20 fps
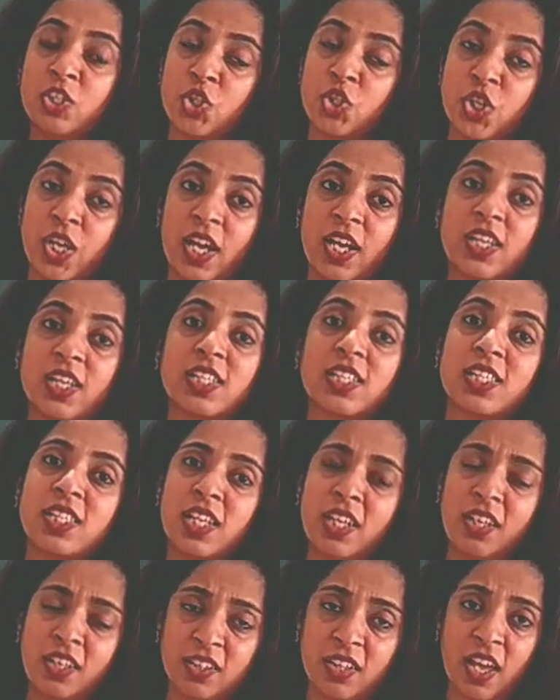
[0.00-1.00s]
chair,
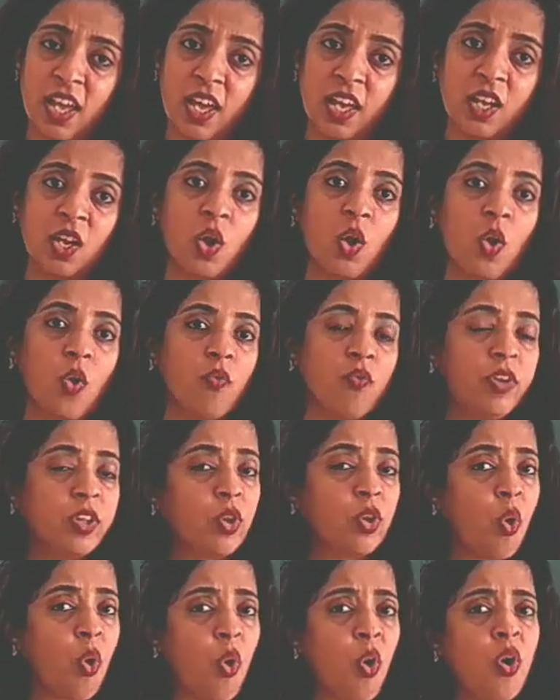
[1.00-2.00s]
sit there with
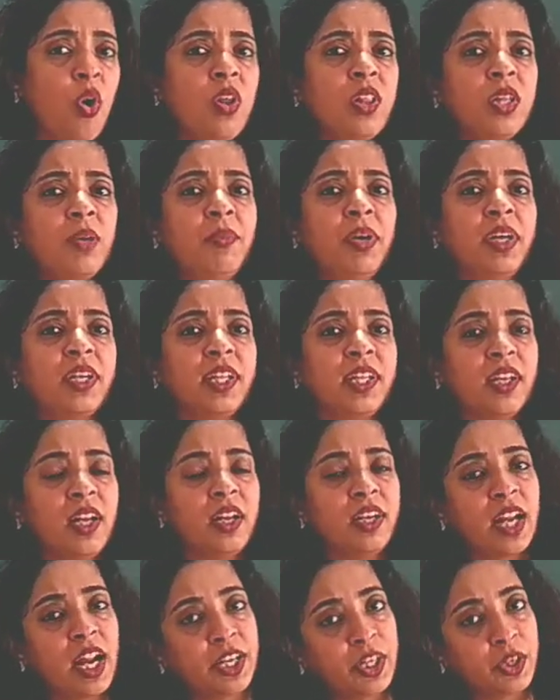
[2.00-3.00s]
all the
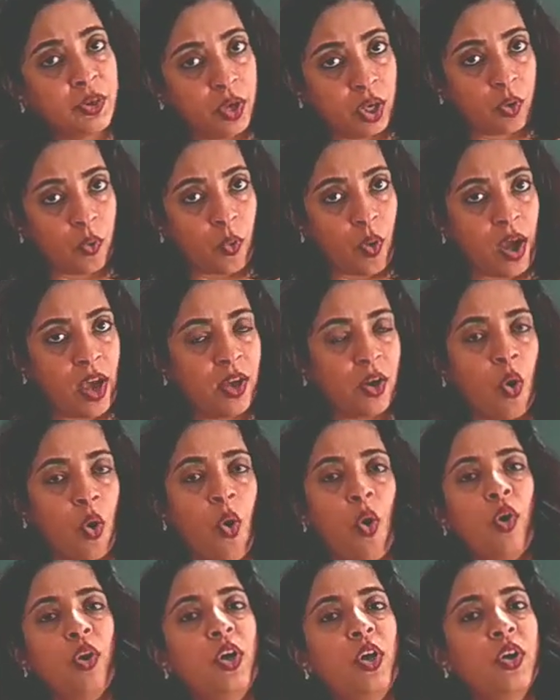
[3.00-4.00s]
material that you require,
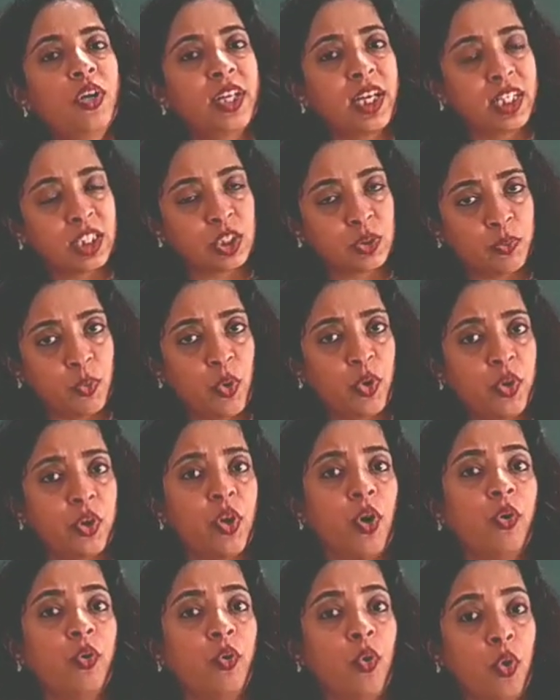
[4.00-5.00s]
all your textbook,
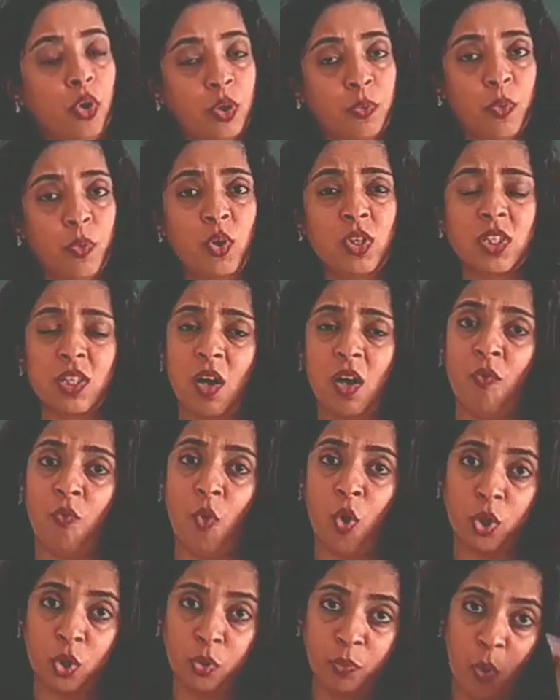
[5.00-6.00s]
your notebooks, a
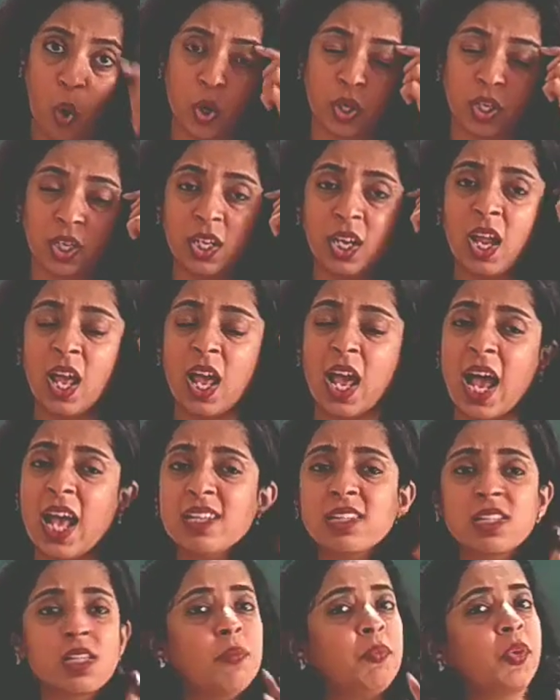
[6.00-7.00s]
water bottle
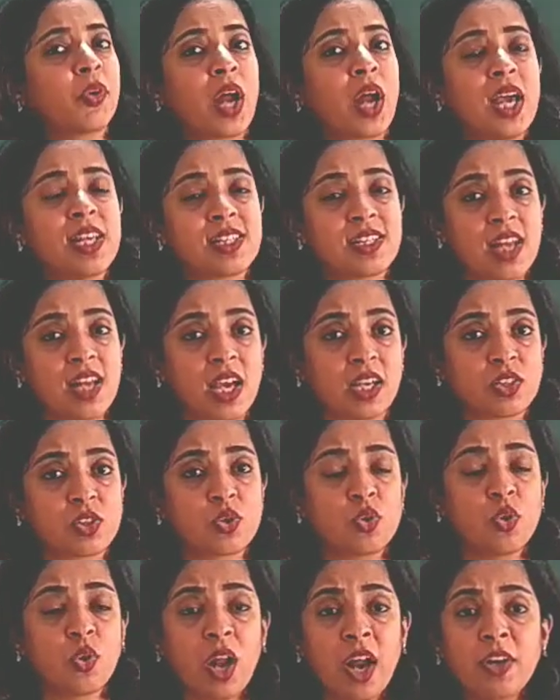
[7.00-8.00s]
and some dry snacks,
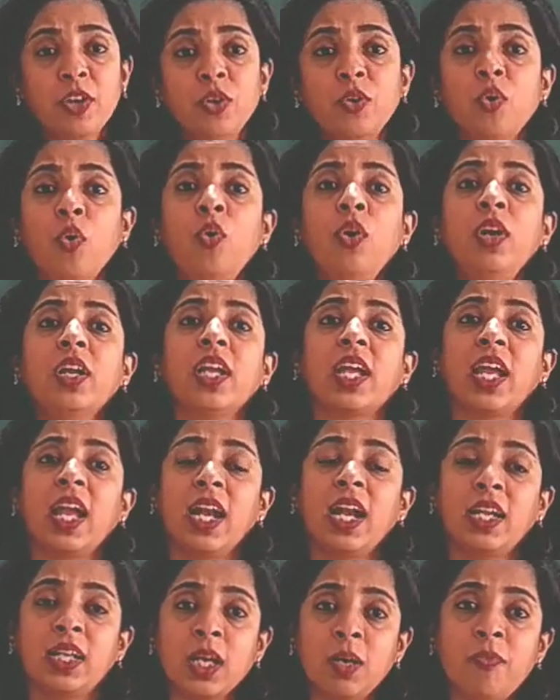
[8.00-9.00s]
so that you don't
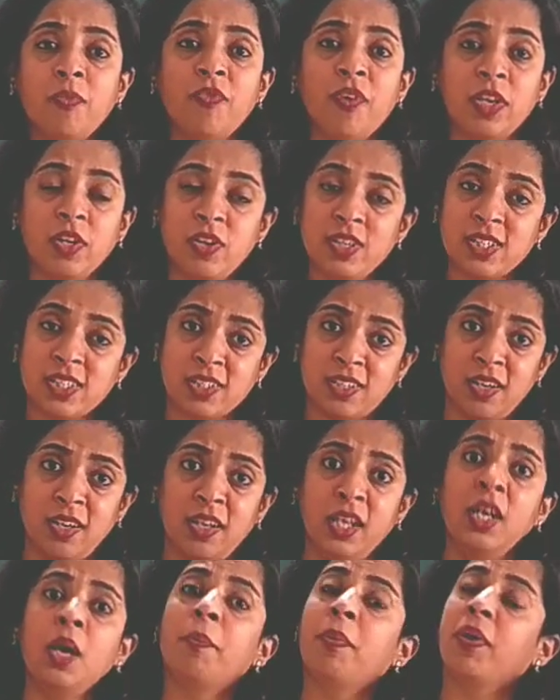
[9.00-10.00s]
get up when you're
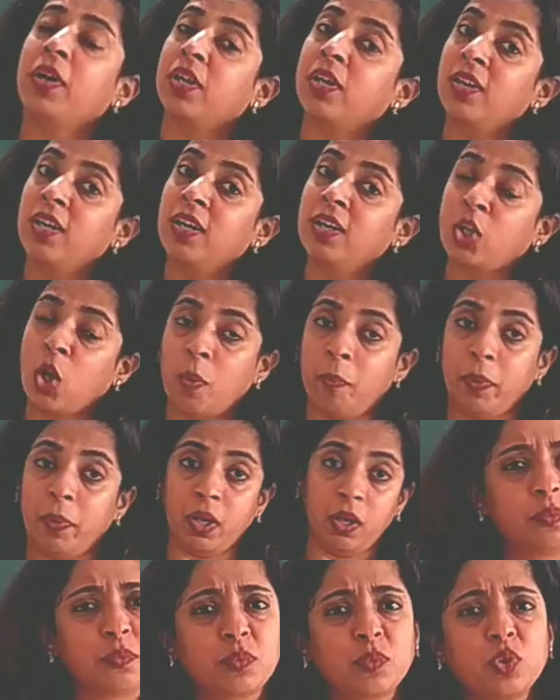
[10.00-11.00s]
studying a particular topic.
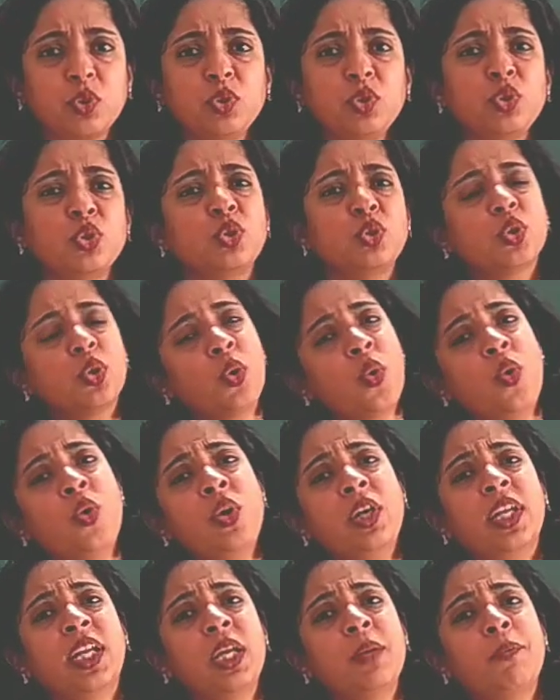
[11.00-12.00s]
So
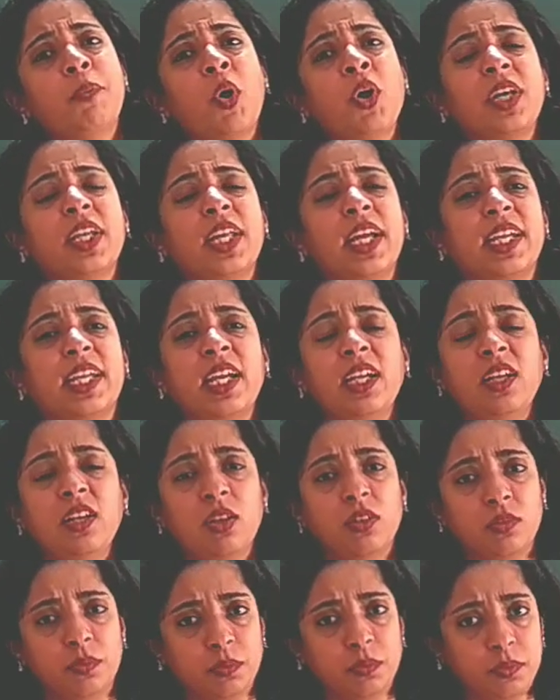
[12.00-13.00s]
don't keep on
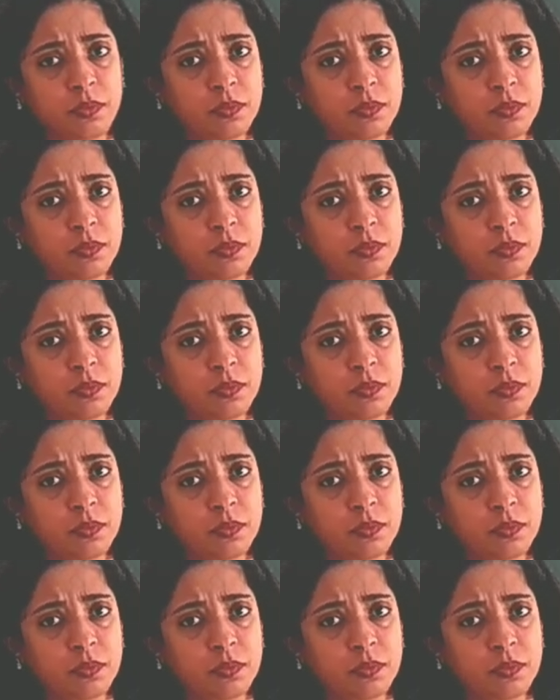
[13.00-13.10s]
taking